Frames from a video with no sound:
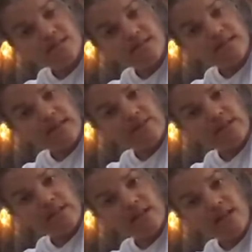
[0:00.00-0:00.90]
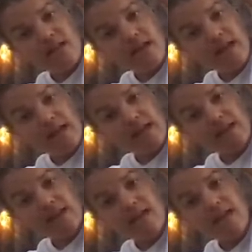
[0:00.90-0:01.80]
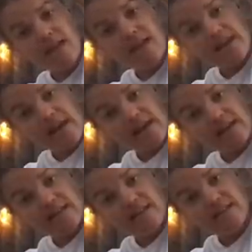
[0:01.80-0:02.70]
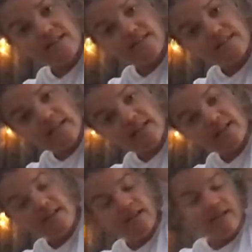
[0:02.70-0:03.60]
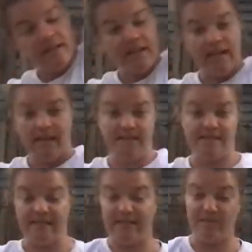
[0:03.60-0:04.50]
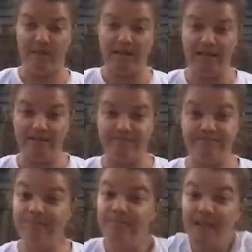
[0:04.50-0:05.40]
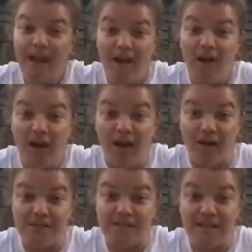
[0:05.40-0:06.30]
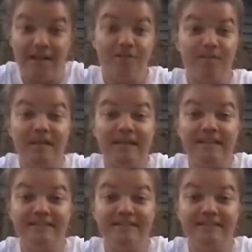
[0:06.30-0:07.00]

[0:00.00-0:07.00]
7, 8, 9, 10. And standing back up. On to the letter P.